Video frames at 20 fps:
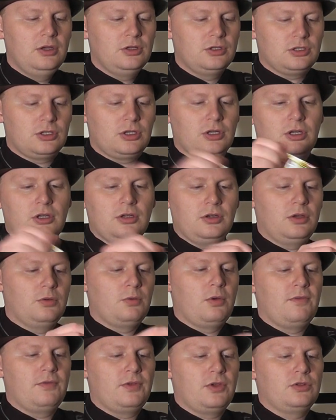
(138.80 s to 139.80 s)
Just going to
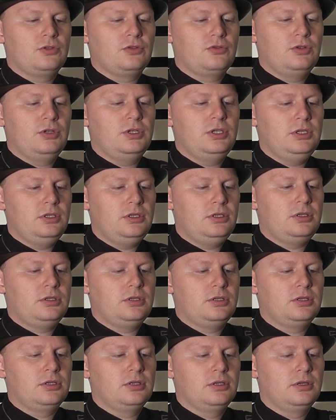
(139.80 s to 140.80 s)
go over those
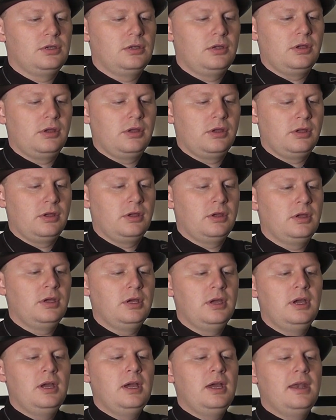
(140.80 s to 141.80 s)
creases.
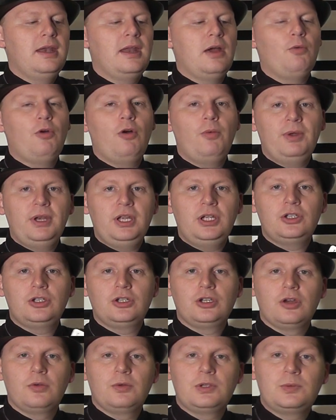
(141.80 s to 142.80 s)
Now what we need to
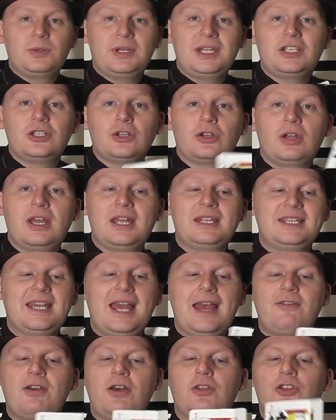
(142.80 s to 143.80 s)
do is we need to
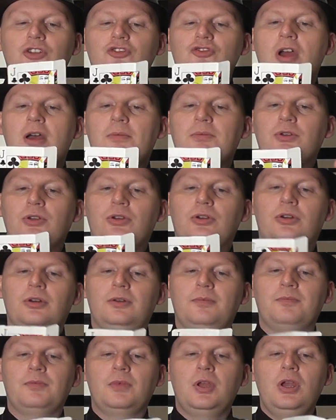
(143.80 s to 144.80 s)
tear out the
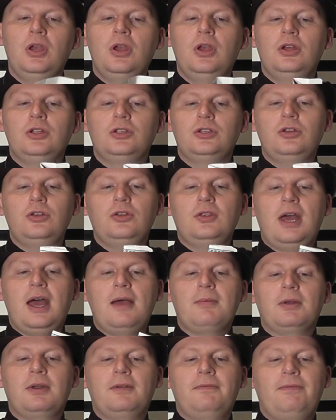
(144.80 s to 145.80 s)
trapdoor. To do that
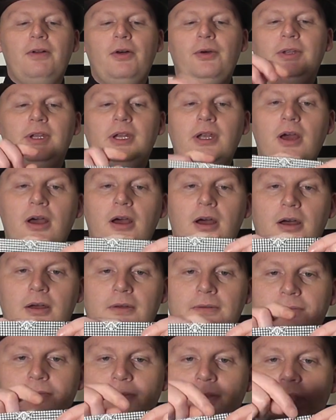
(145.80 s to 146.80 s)
I'm going to fold it in
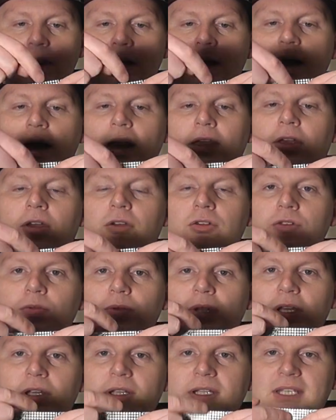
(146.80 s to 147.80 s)
half and go to
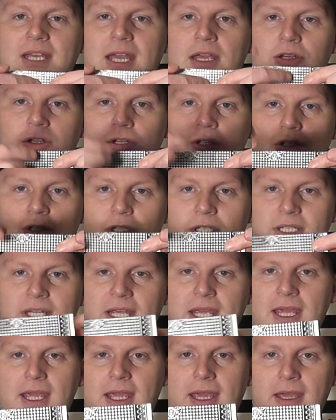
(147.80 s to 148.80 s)
a little section just
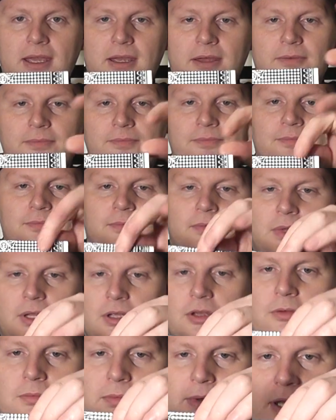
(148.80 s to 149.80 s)
here. I'll
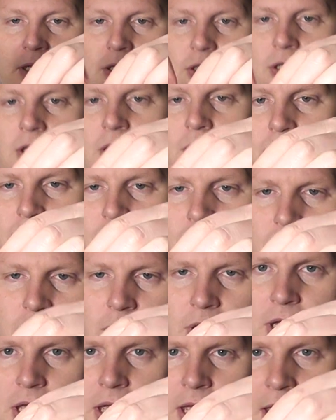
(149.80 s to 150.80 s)
put it nice and close.
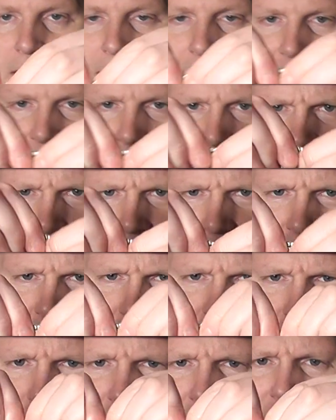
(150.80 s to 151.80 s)
And tear
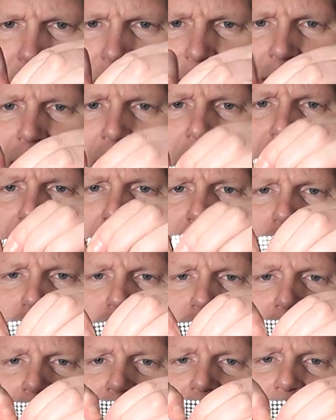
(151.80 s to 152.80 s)
it right down that
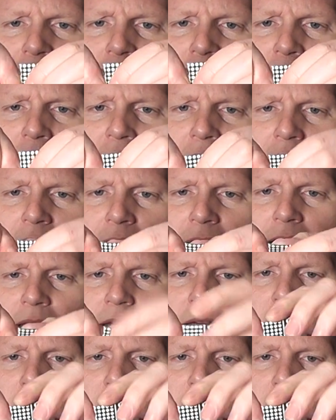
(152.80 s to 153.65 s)
crease I've made